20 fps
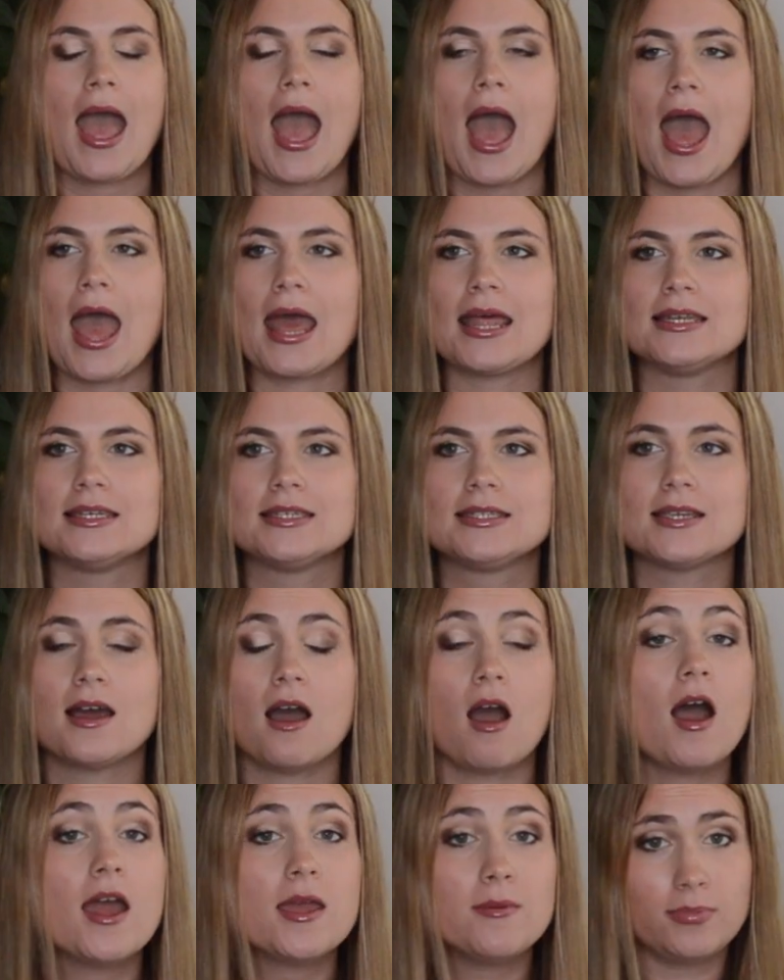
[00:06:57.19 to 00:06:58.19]
And
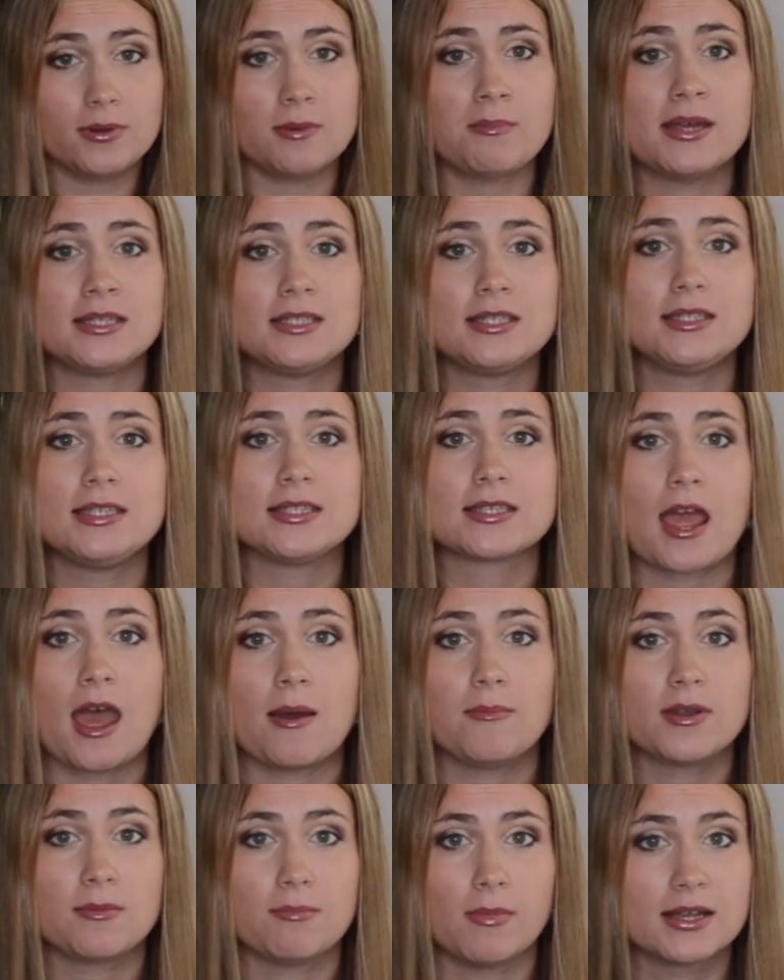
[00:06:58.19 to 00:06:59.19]
I implemented this
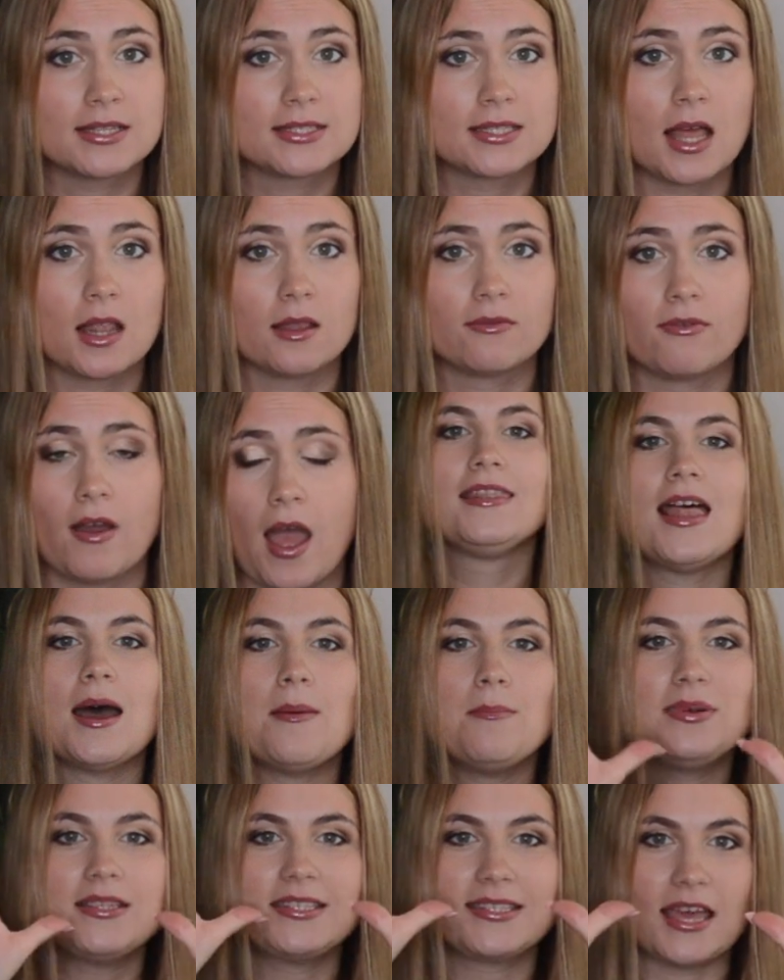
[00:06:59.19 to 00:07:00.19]
habit myself.
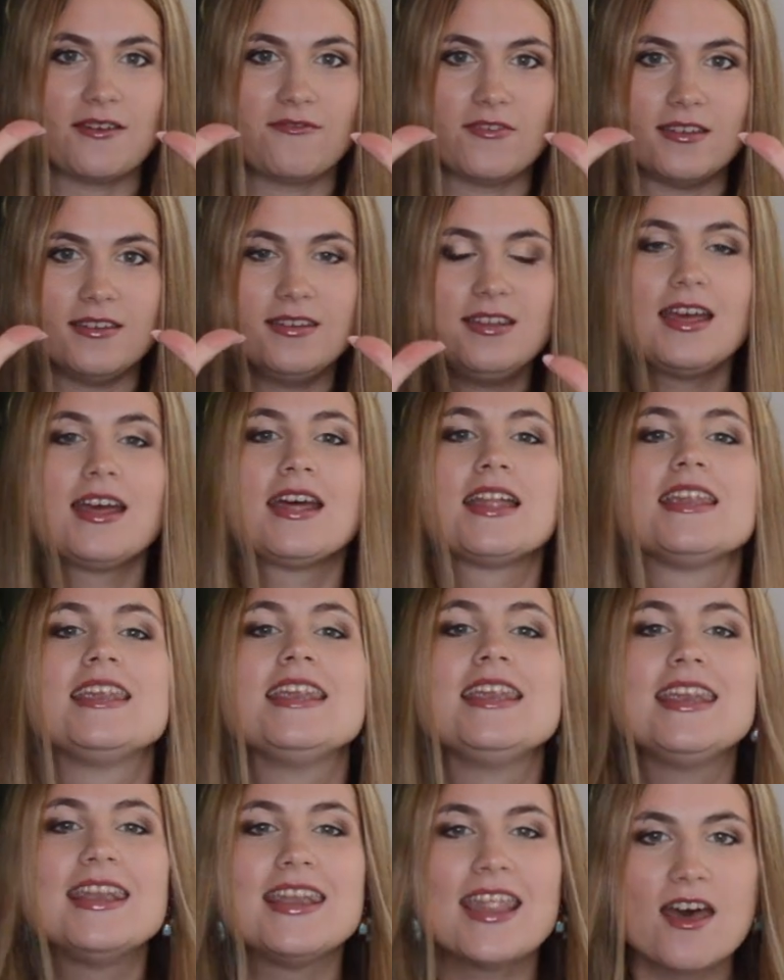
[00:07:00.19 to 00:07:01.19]
Number 7,
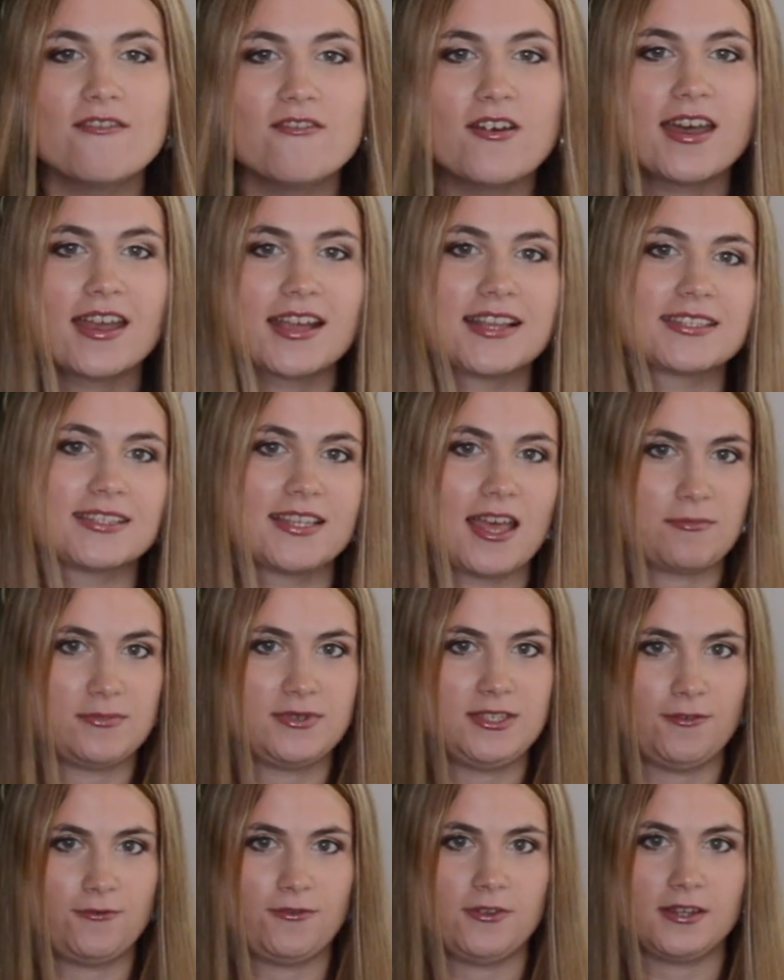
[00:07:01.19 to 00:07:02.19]
never accept
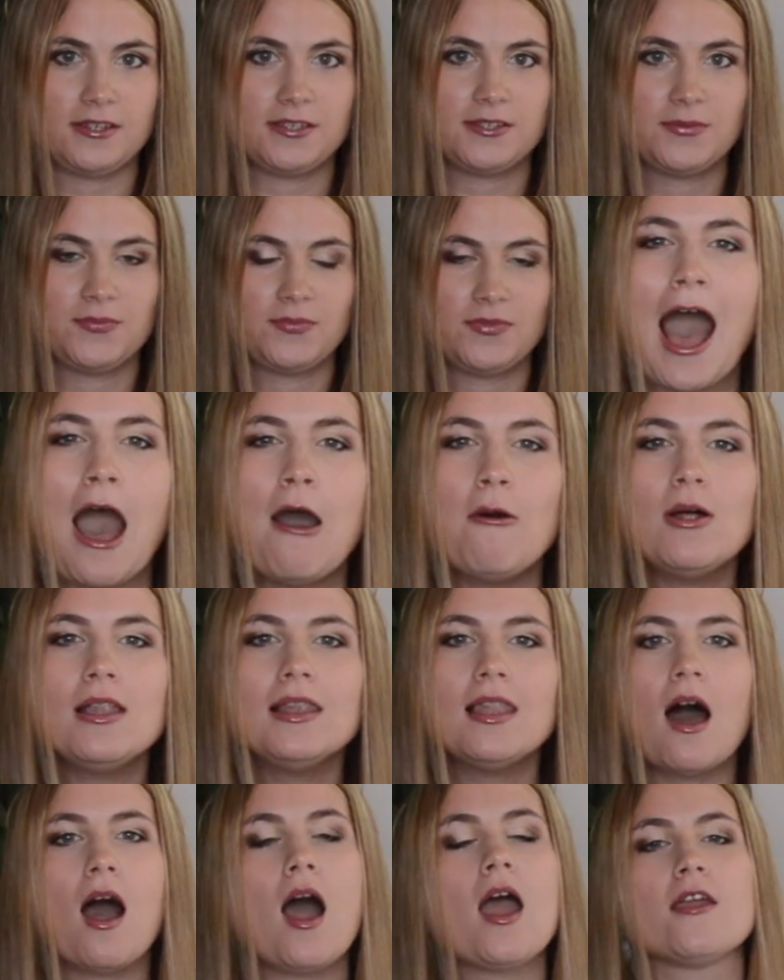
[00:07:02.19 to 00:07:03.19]
defeat. Our
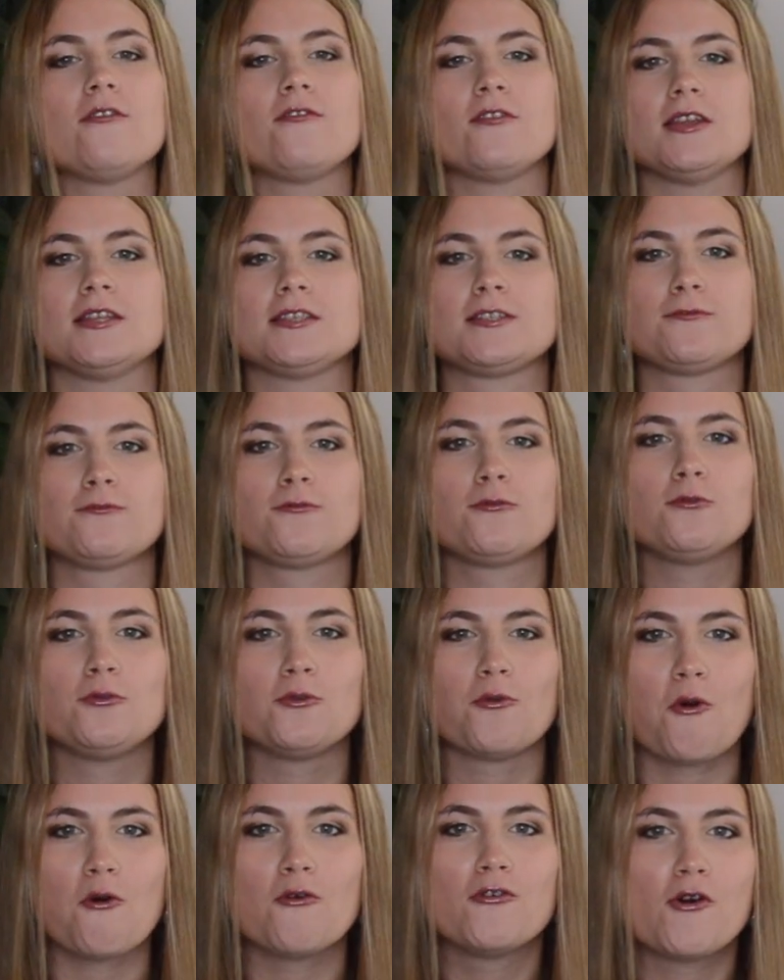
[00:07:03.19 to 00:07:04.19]
life is full
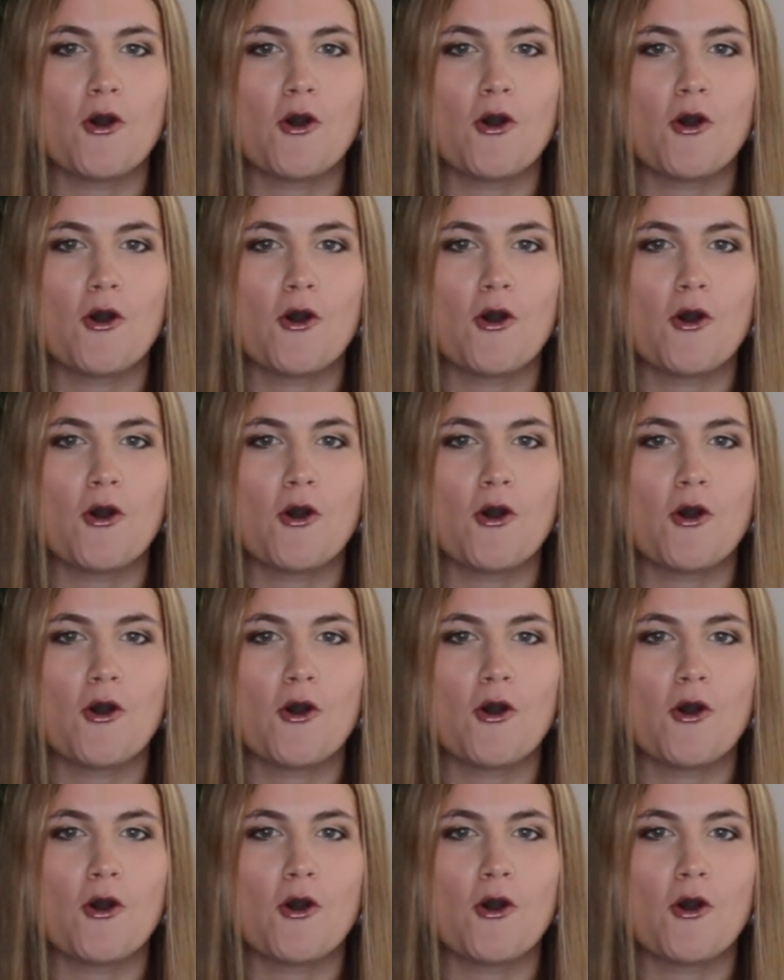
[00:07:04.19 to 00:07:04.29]
of